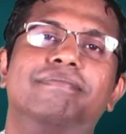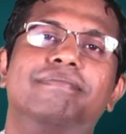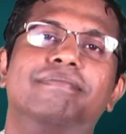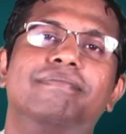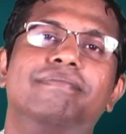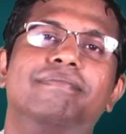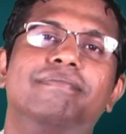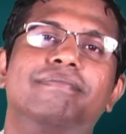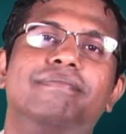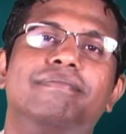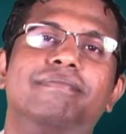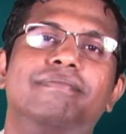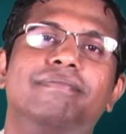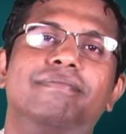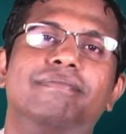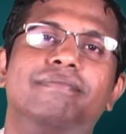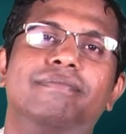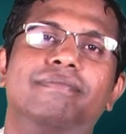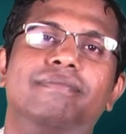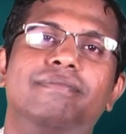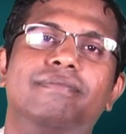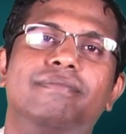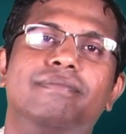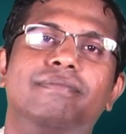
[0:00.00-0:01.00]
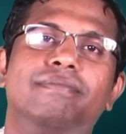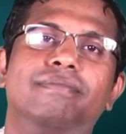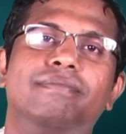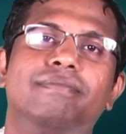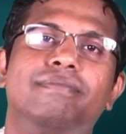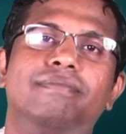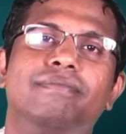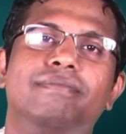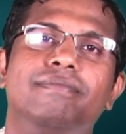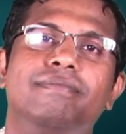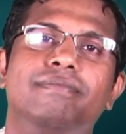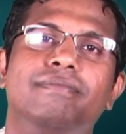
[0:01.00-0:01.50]

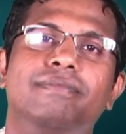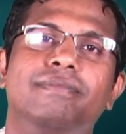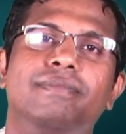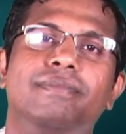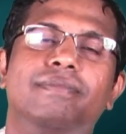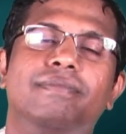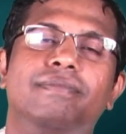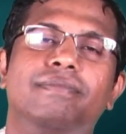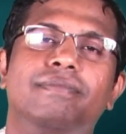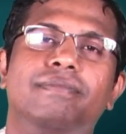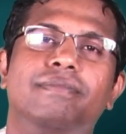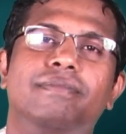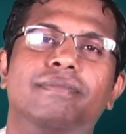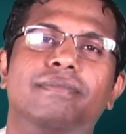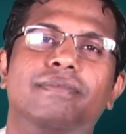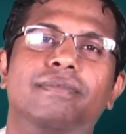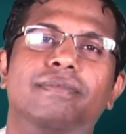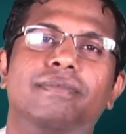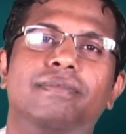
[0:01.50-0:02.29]
[no speech]